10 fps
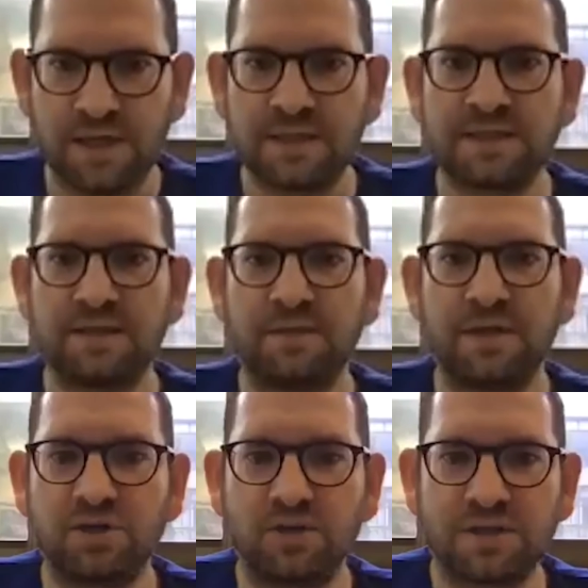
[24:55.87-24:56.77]
Similar
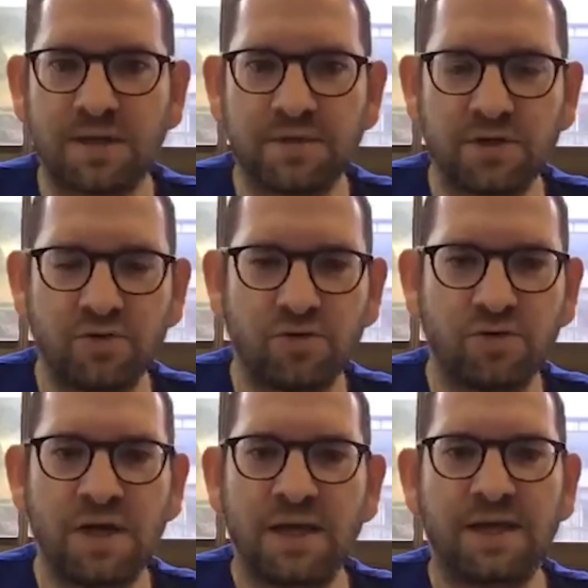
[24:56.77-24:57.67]
to somebody who
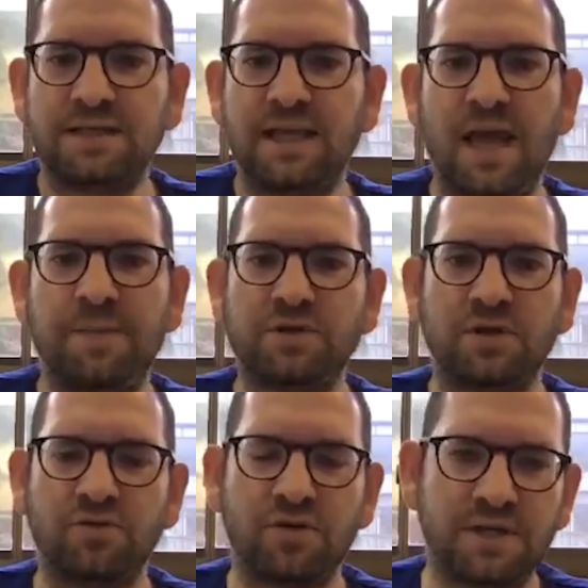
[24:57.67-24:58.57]
gets
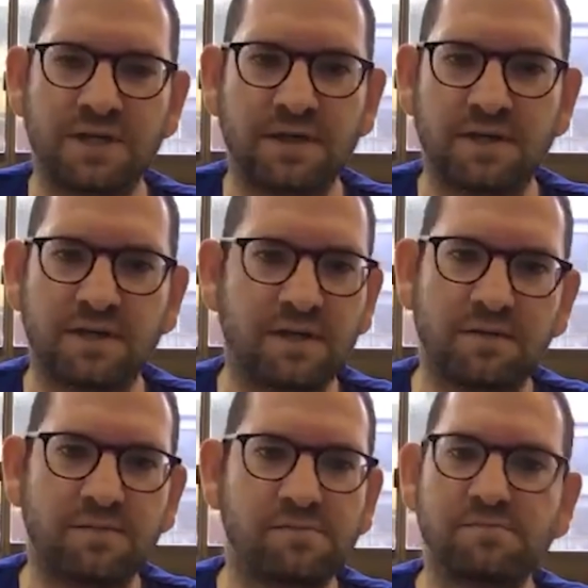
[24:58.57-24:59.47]
absolutely
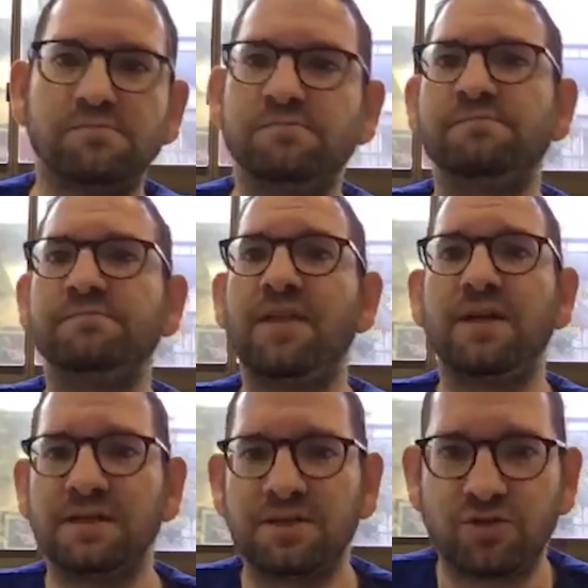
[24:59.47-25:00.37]

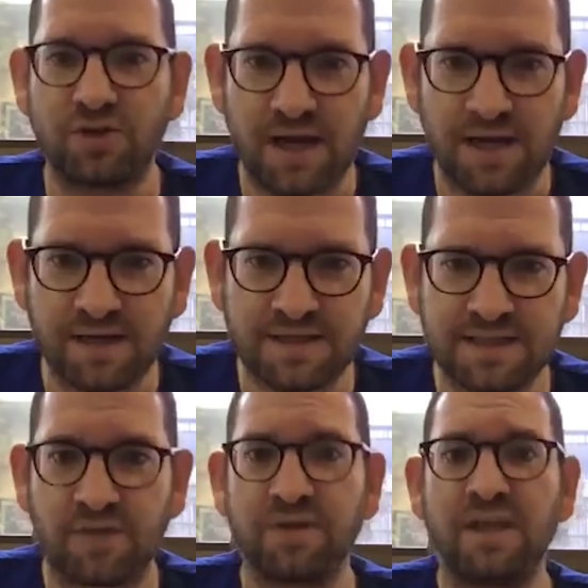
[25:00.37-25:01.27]
motherless drunk and says, I'll never